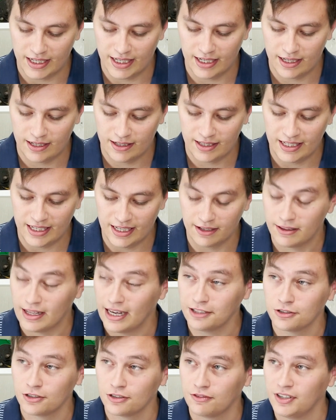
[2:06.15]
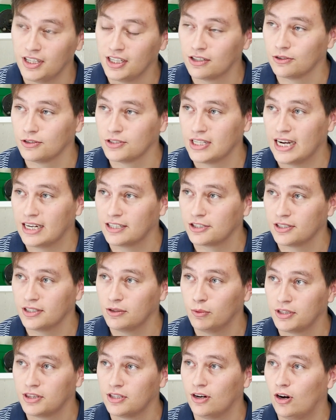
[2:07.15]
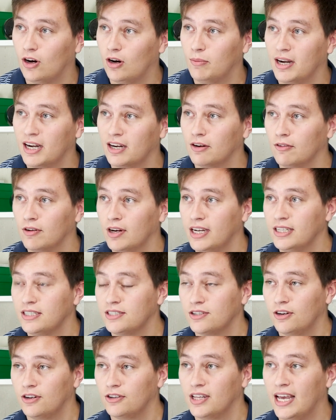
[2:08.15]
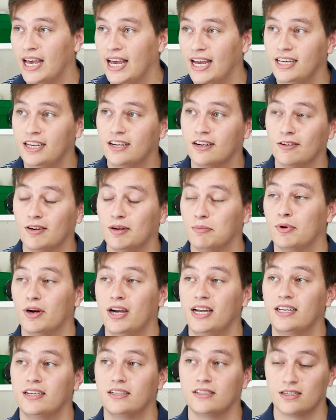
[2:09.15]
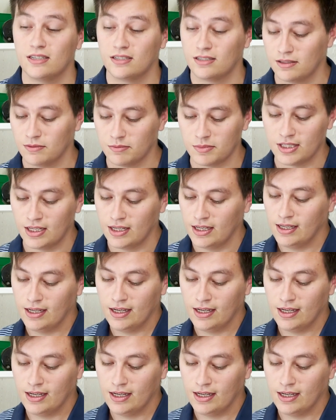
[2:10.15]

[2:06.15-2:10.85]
in the electric vehicles actually with the Halbach arrays are the eddy current braking systems.